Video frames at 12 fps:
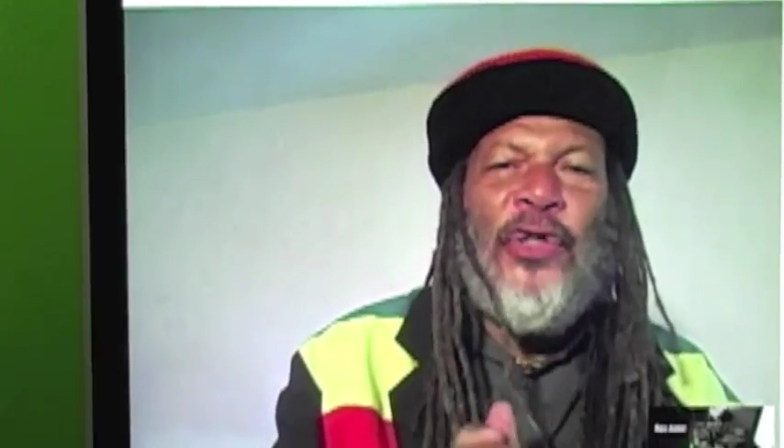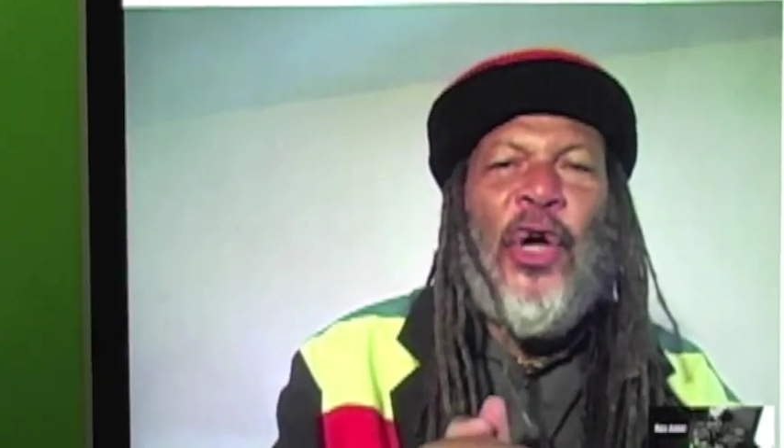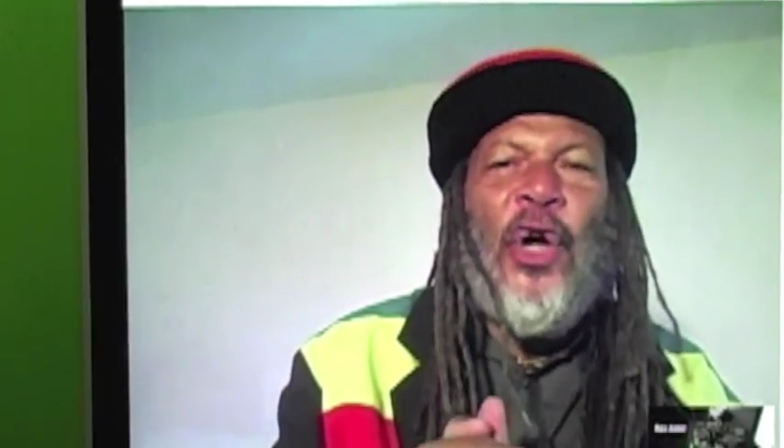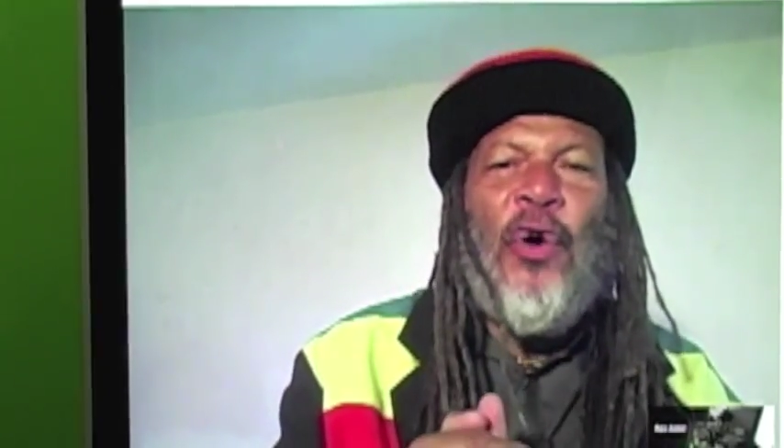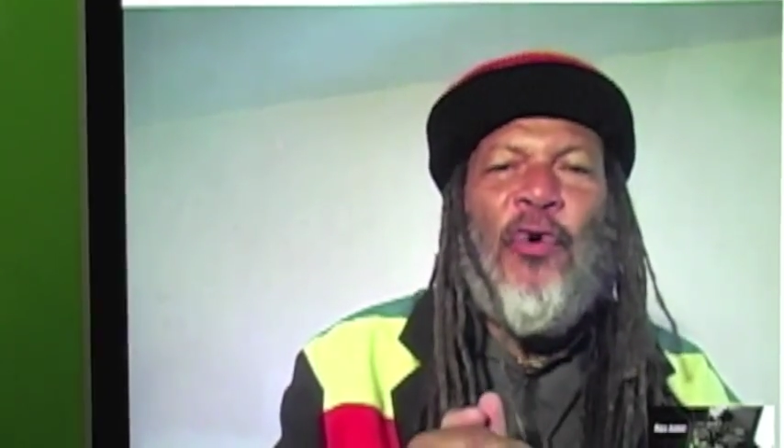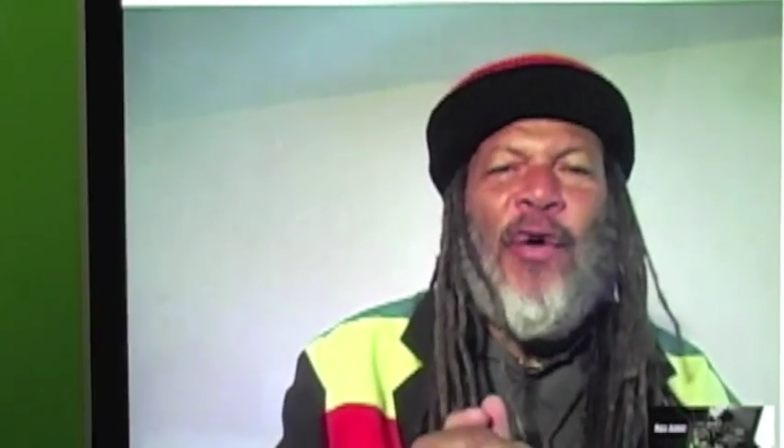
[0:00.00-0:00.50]

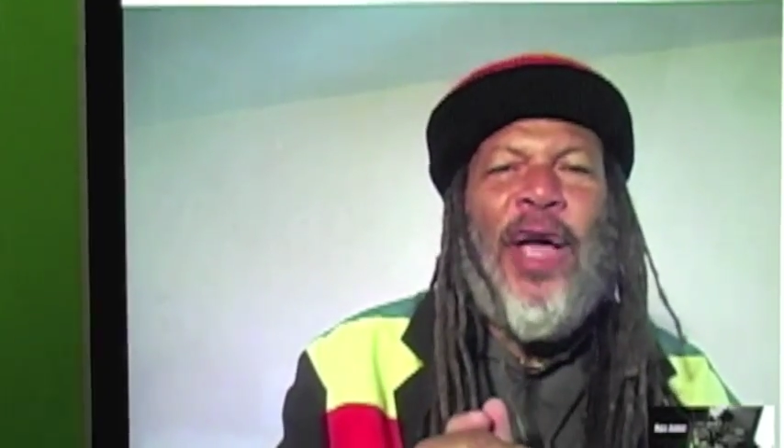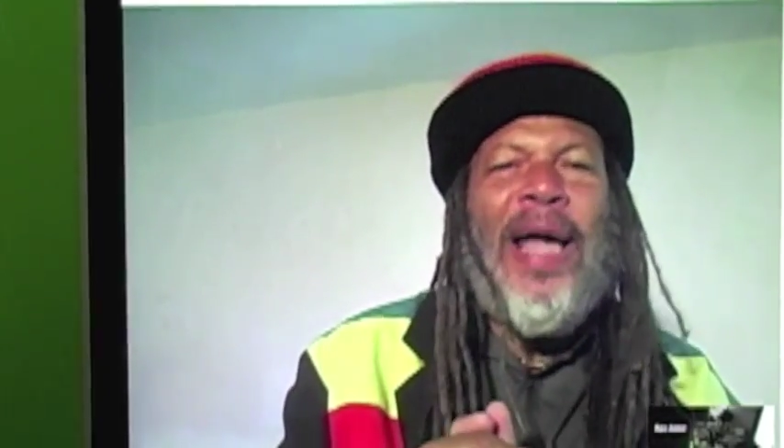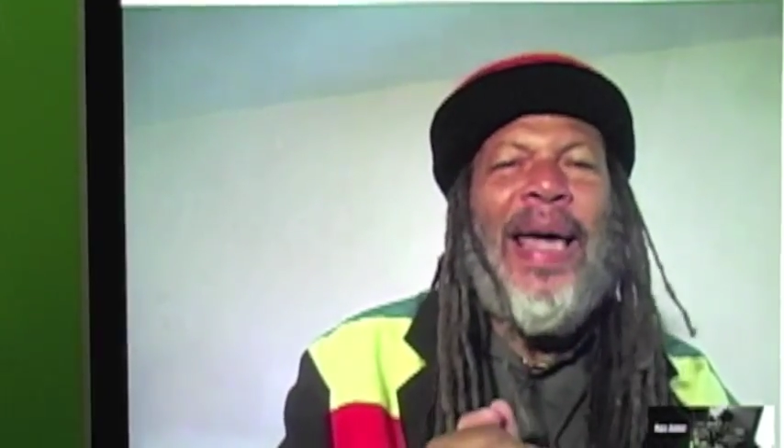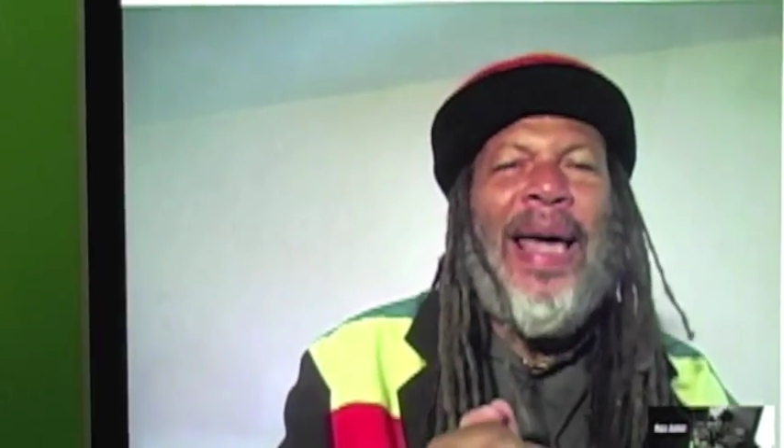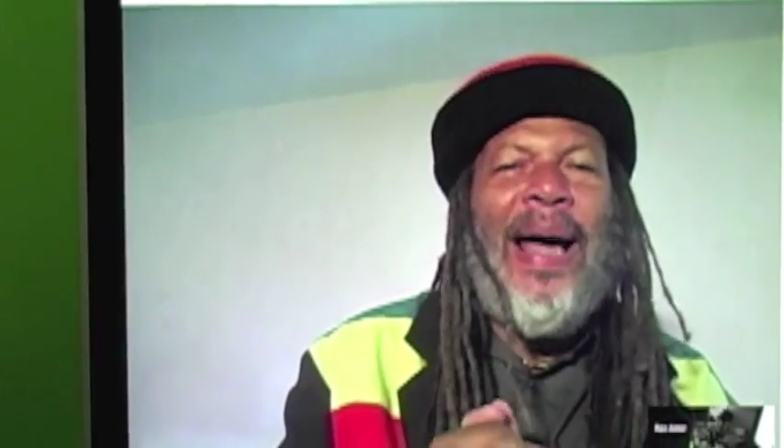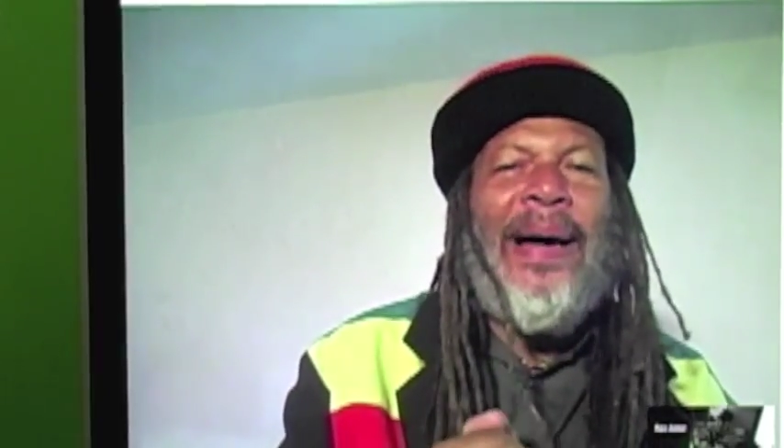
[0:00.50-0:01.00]
young
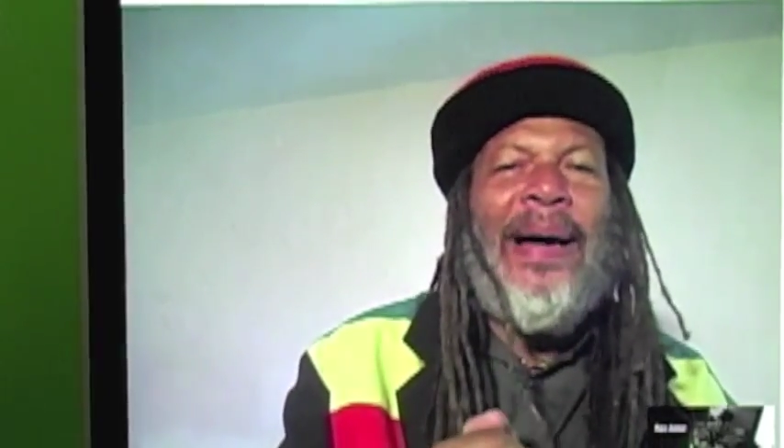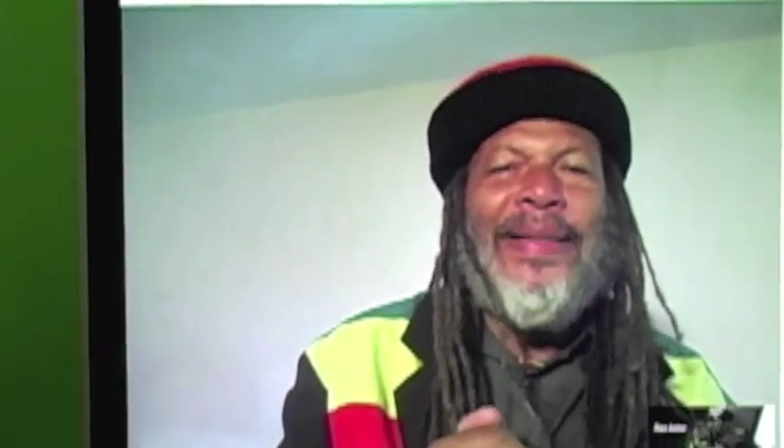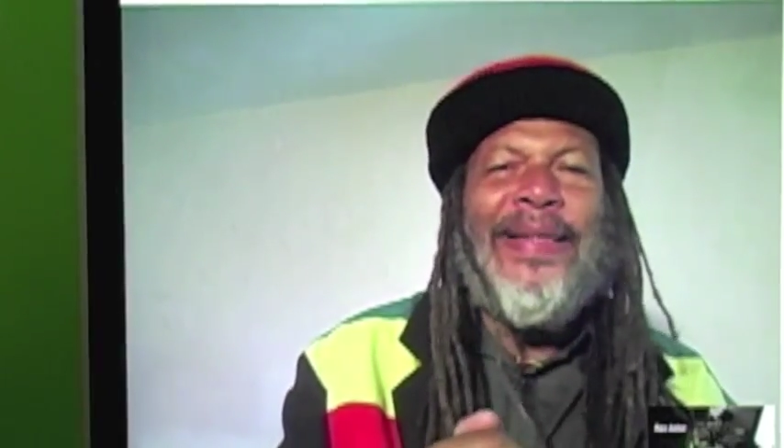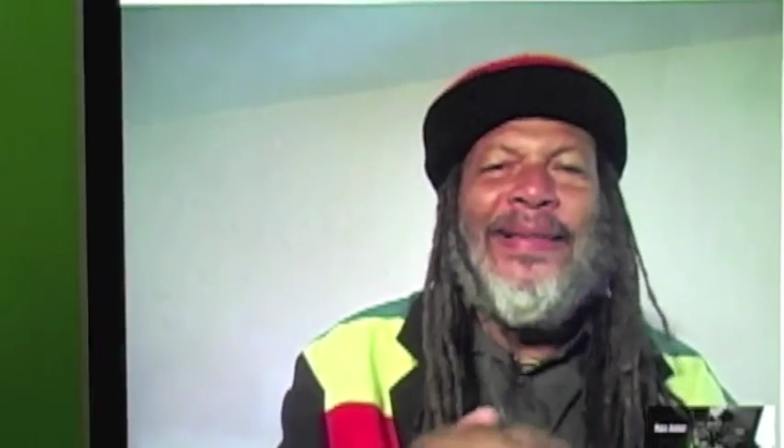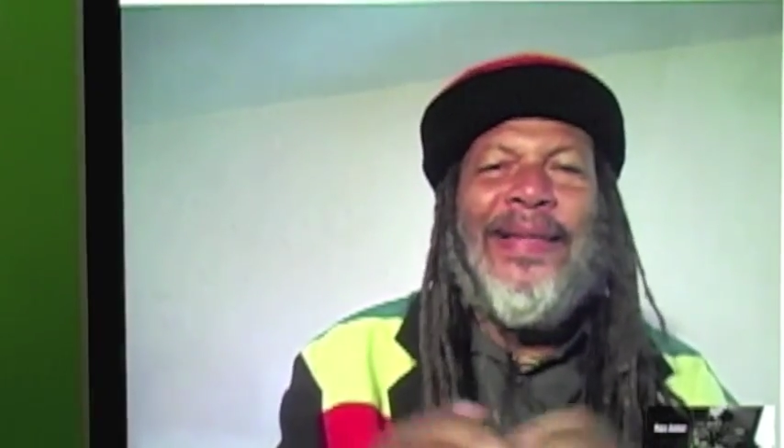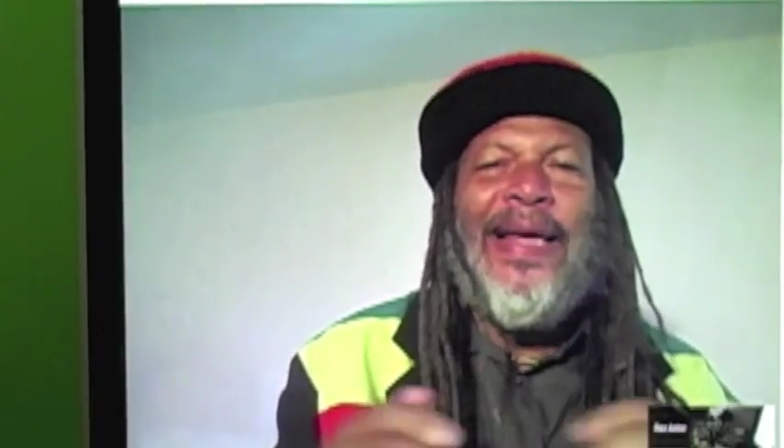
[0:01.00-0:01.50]
reggae
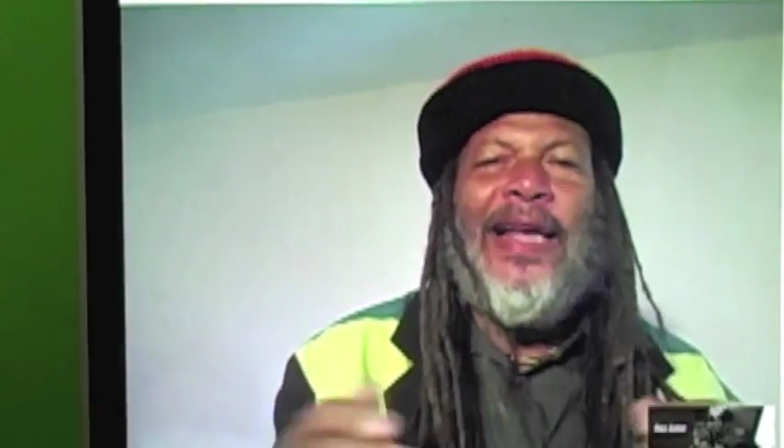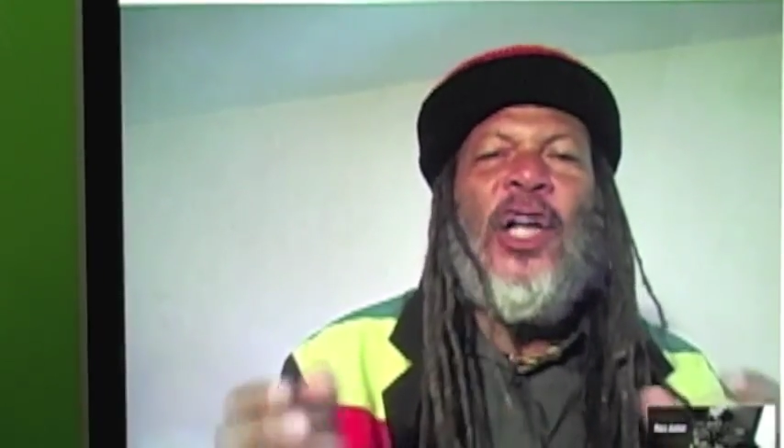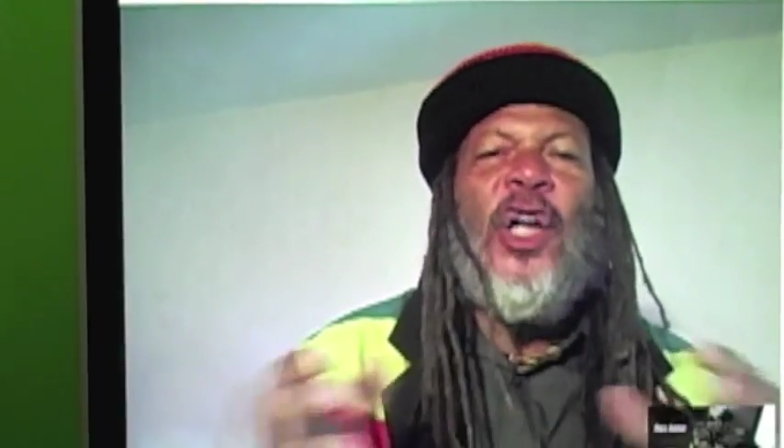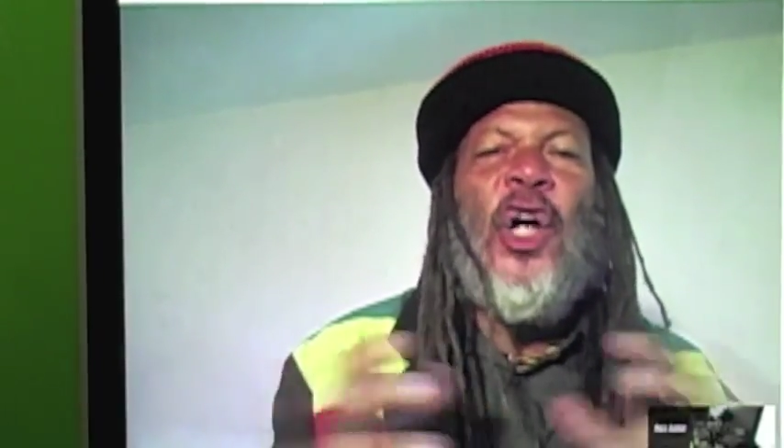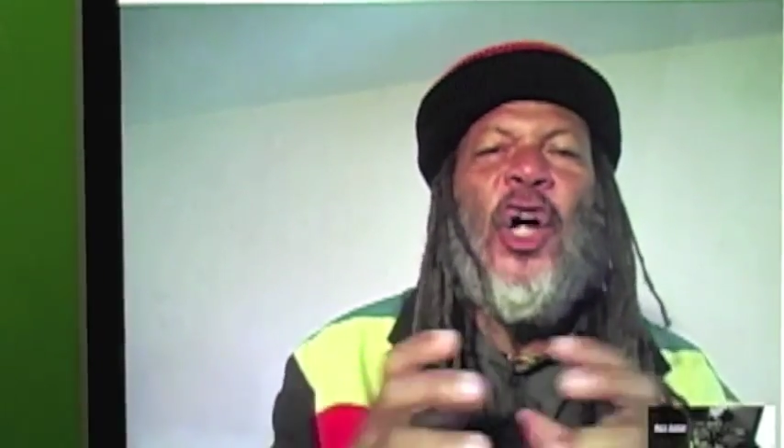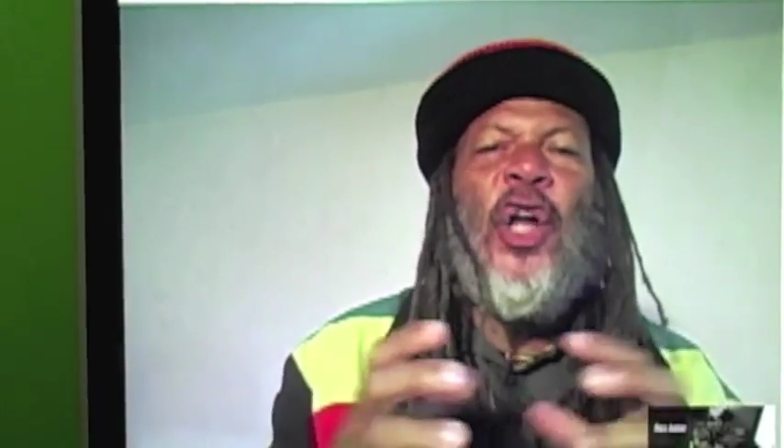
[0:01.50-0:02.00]
artists can
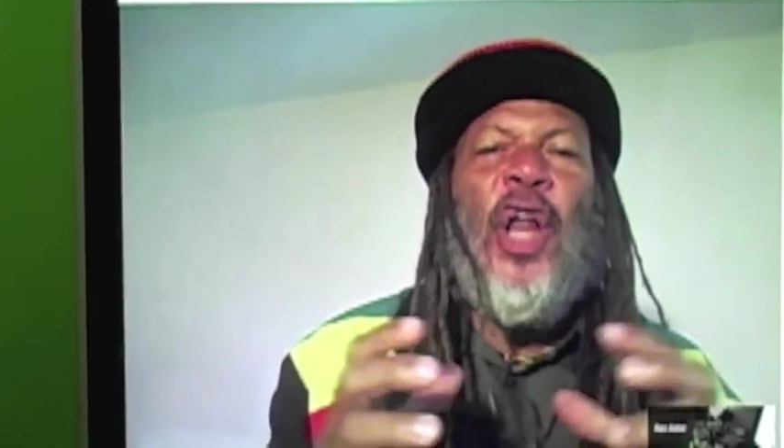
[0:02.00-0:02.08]
learn